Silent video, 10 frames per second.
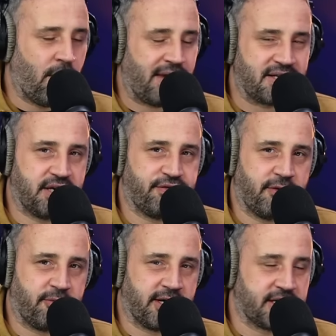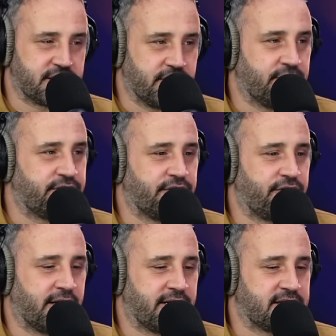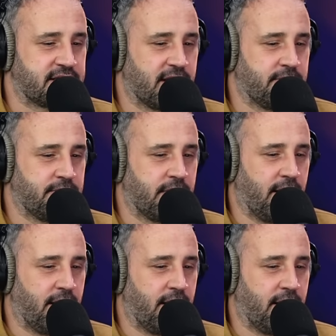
won't ask you for a prediction for Friday's game.